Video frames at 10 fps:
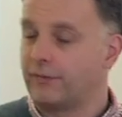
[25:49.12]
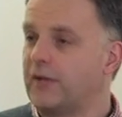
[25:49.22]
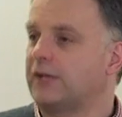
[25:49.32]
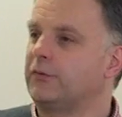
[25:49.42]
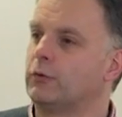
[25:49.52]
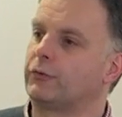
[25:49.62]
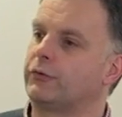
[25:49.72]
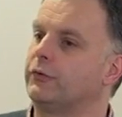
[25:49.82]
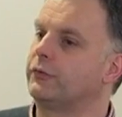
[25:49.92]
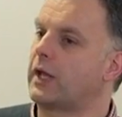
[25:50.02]
That's not
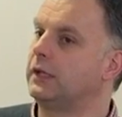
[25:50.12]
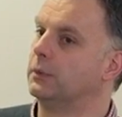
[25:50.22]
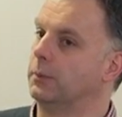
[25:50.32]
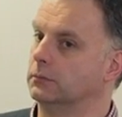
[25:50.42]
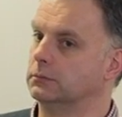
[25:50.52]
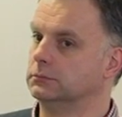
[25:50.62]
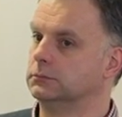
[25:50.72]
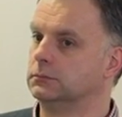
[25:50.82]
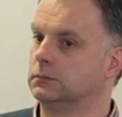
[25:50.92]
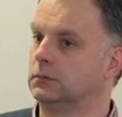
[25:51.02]
sustainable,
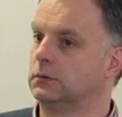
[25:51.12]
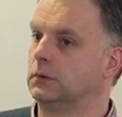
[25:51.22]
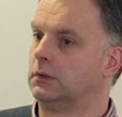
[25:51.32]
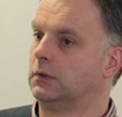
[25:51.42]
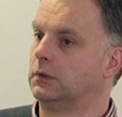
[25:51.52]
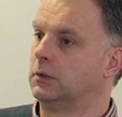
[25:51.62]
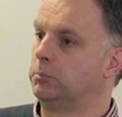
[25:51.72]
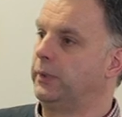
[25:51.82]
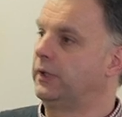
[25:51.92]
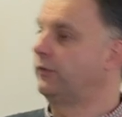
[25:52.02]

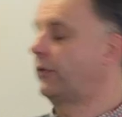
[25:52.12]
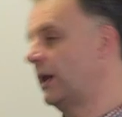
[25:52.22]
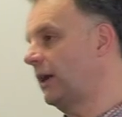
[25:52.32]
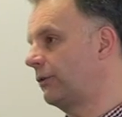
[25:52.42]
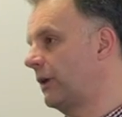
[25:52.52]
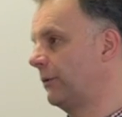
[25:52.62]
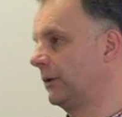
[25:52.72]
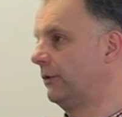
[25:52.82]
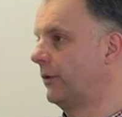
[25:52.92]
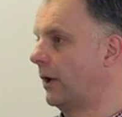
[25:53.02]
because the next graphic
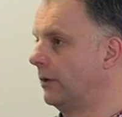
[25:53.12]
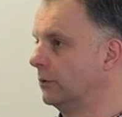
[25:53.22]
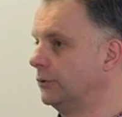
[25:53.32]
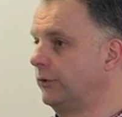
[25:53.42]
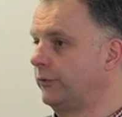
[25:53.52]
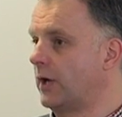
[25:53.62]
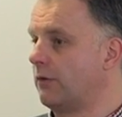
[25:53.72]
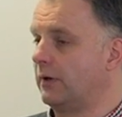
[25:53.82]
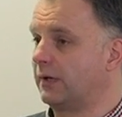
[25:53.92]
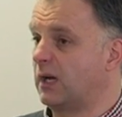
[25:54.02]
designer will just
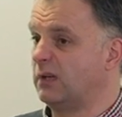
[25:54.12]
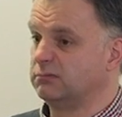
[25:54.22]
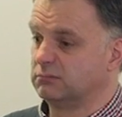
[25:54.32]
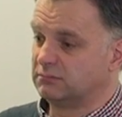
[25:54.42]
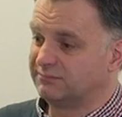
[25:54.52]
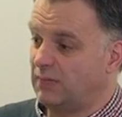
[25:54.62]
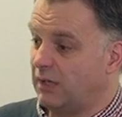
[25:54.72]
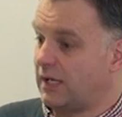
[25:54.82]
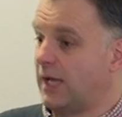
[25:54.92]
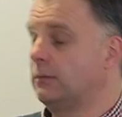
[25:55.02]
turn around and go, well,
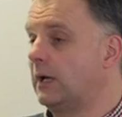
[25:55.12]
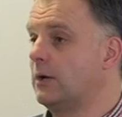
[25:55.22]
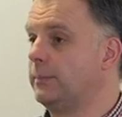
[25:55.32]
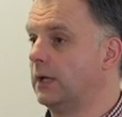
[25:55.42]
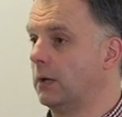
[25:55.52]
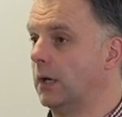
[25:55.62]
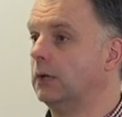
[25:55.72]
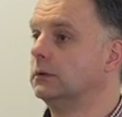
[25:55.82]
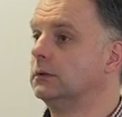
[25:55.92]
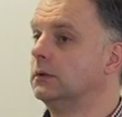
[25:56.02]
okay, well, I'll be lower.
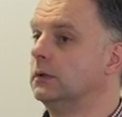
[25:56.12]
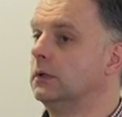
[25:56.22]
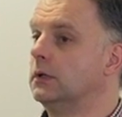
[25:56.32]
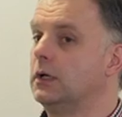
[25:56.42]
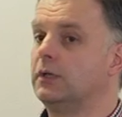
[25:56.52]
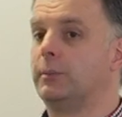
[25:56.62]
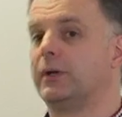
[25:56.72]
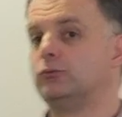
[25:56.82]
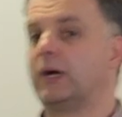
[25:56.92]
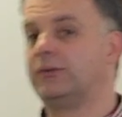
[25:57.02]
And there'll be
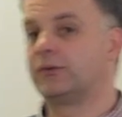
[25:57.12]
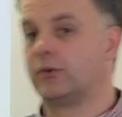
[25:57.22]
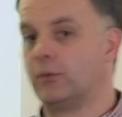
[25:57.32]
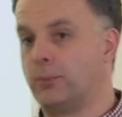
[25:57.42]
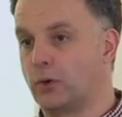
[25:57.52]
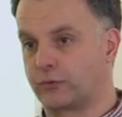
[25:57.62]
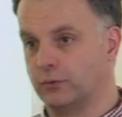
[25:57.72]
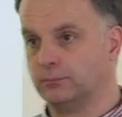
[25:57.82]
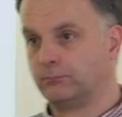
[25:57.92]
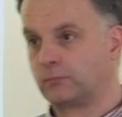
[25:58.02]
a race to the bottom.